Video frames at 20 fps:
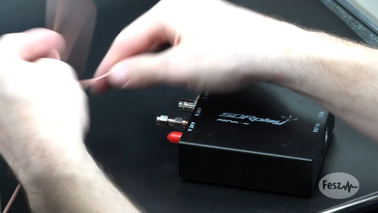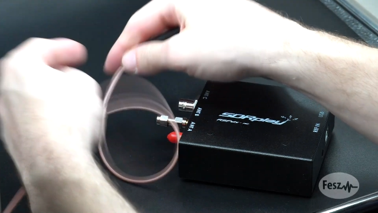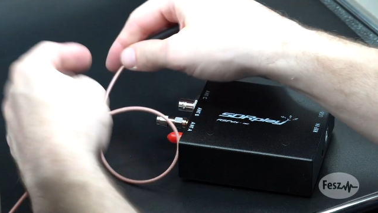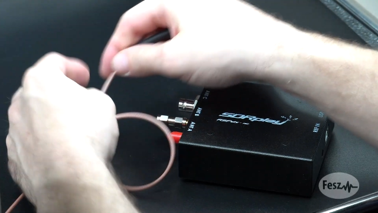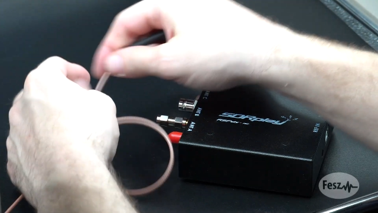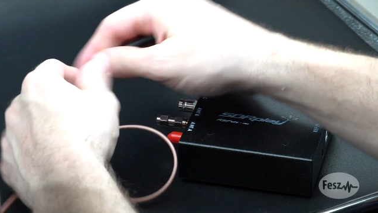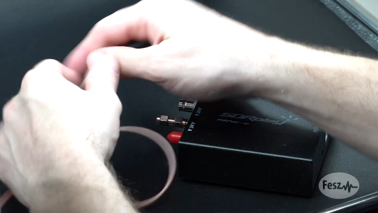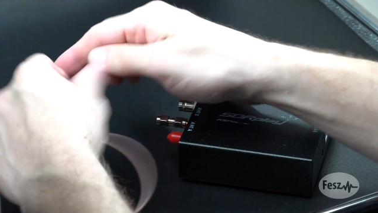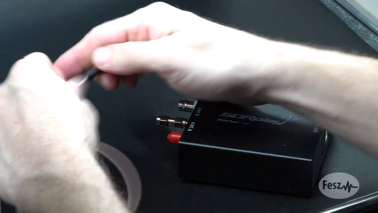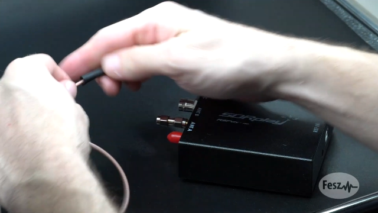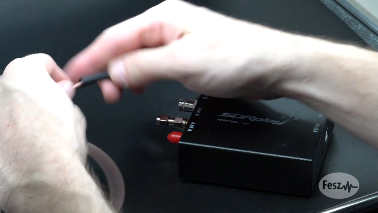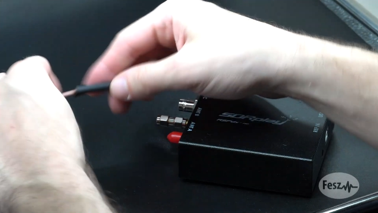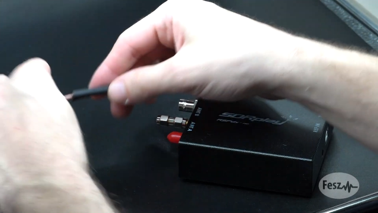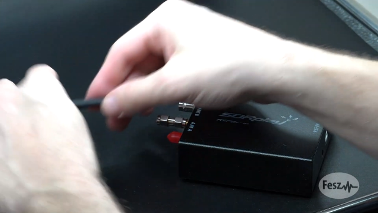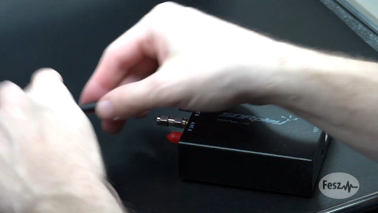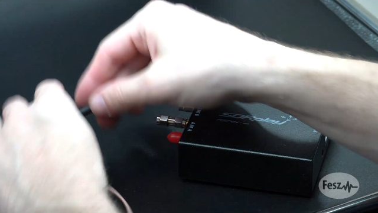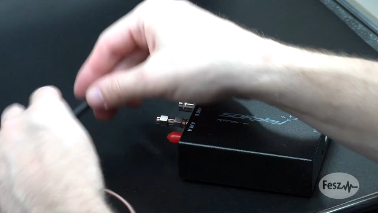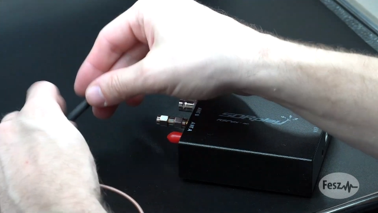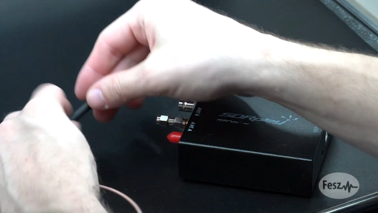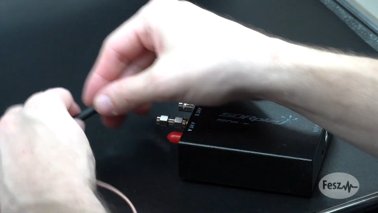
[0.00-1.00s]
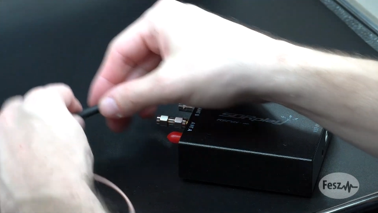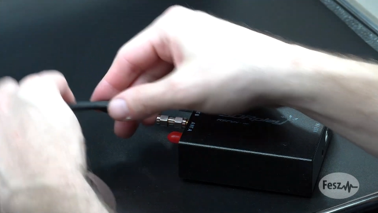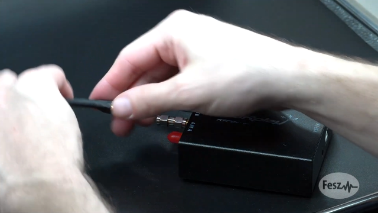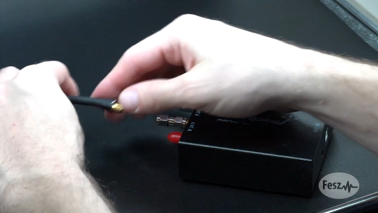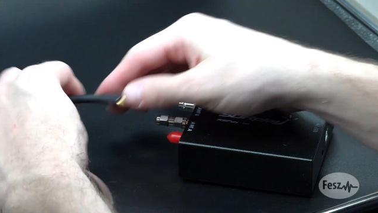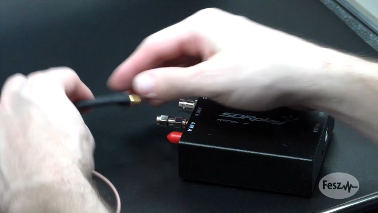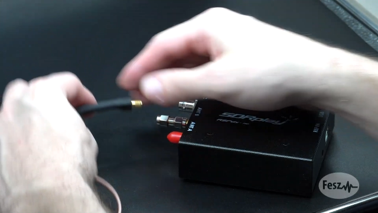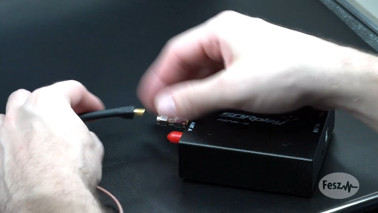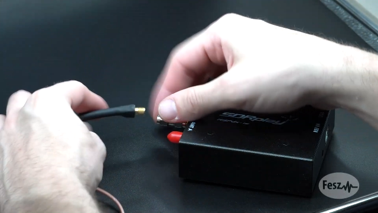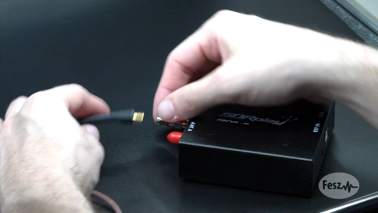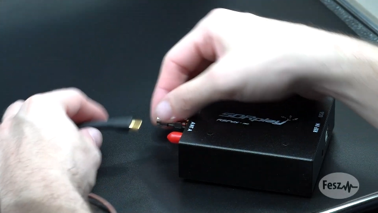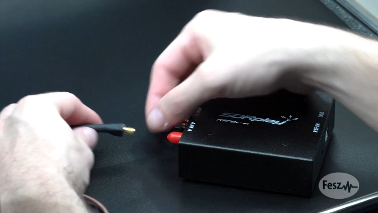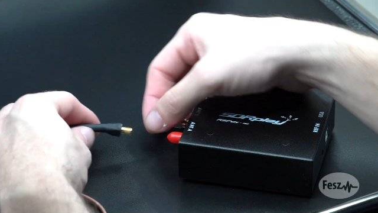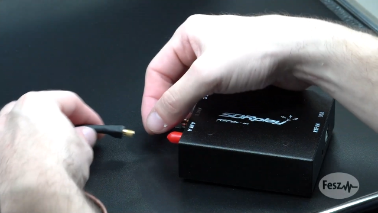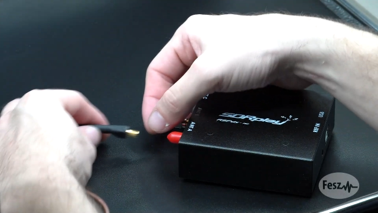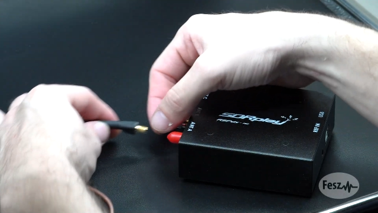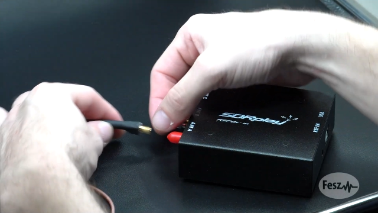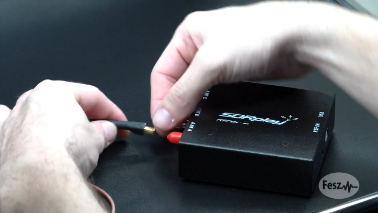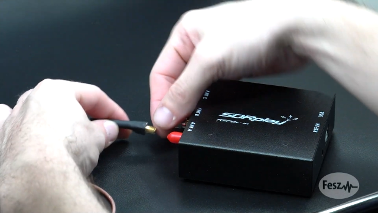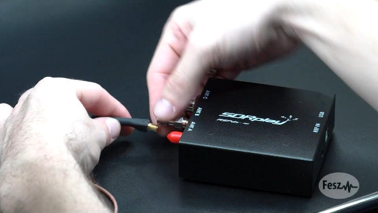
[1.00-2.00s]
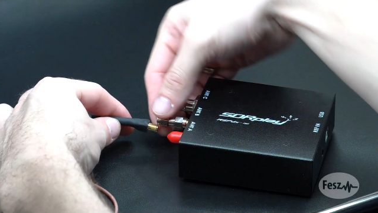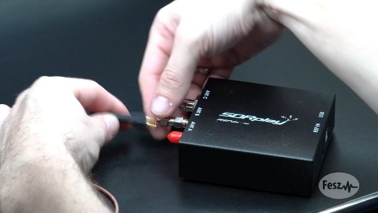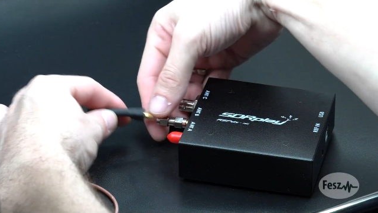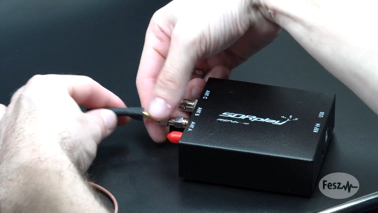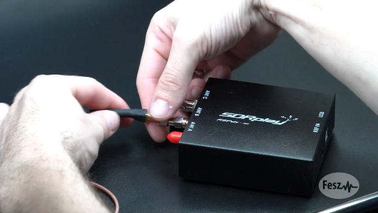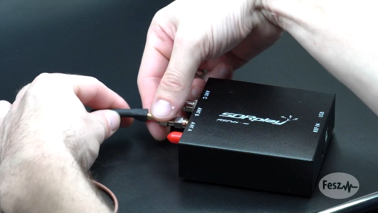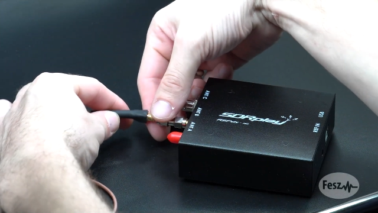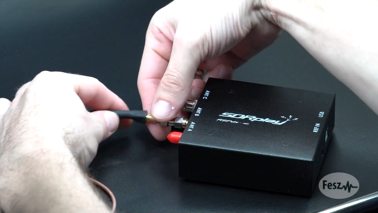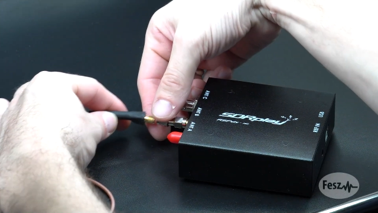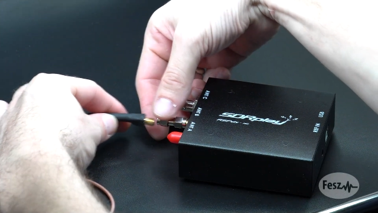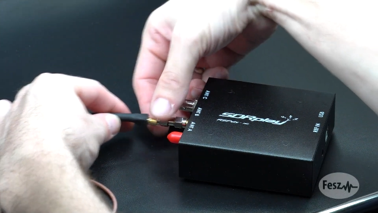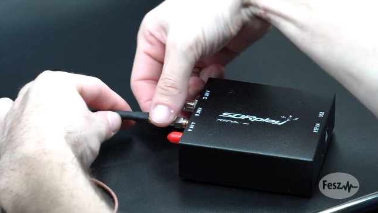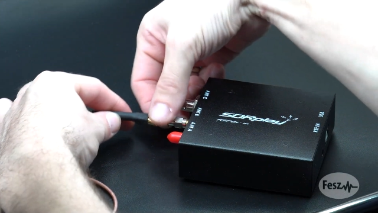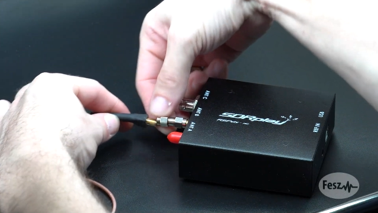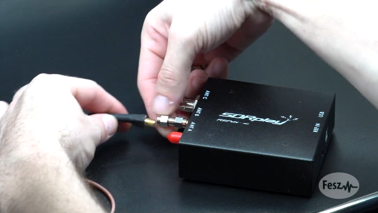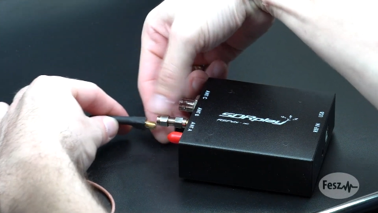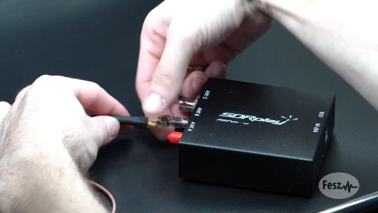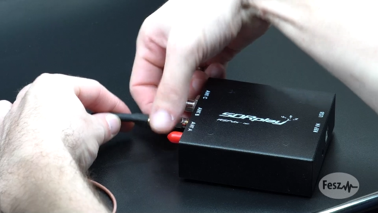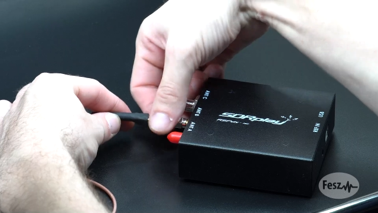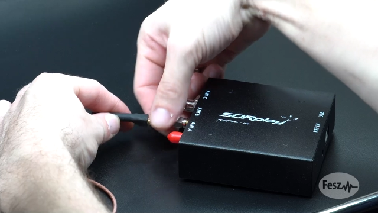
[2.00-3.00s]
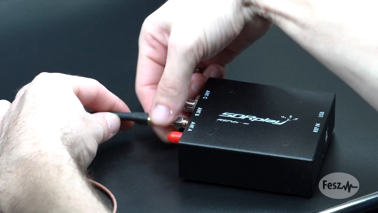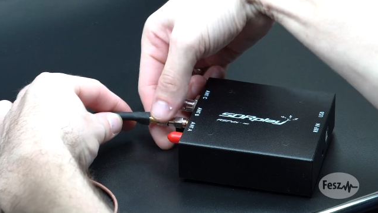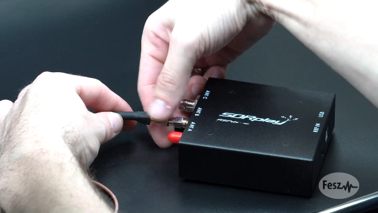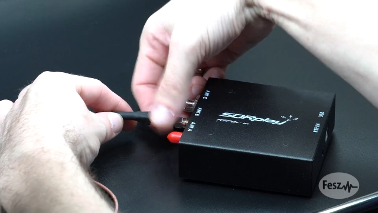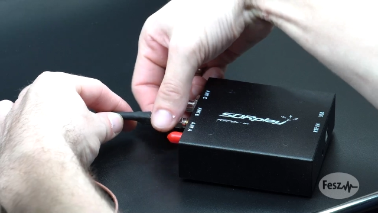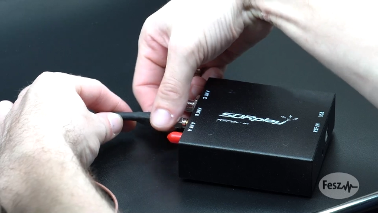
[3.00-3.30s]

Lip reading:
(no speaker visible)